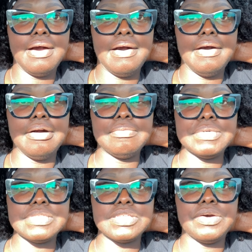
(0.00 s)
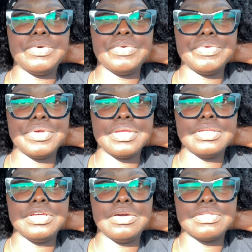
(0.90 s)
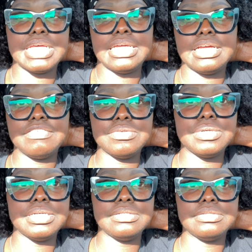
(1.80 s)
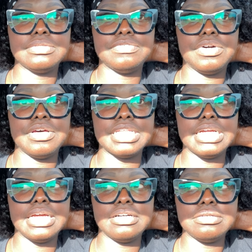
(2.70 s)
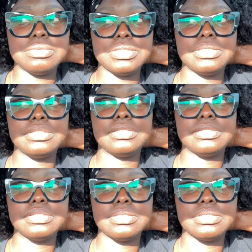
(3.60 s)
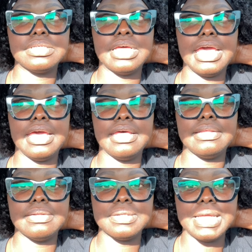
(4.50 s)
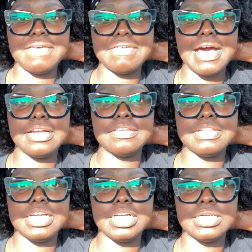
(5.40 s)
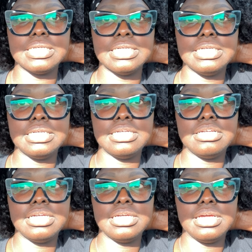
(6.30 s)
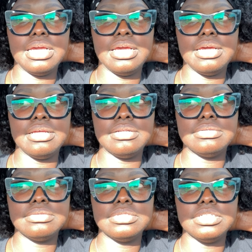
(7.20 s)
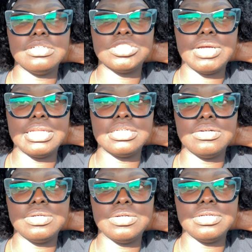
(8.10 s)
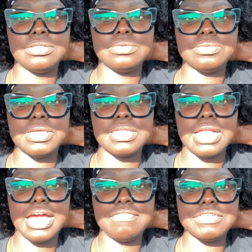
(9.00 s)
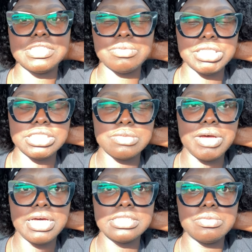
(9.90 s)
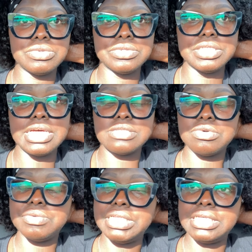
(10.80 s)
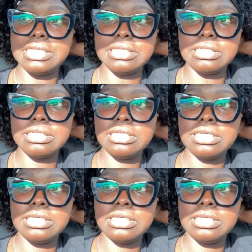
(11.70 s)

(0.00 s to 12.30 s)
Um, and so, you know, thanked everyone for all their help and left out of there and, you know, tried to go on with life as much as possible. And that's what we did.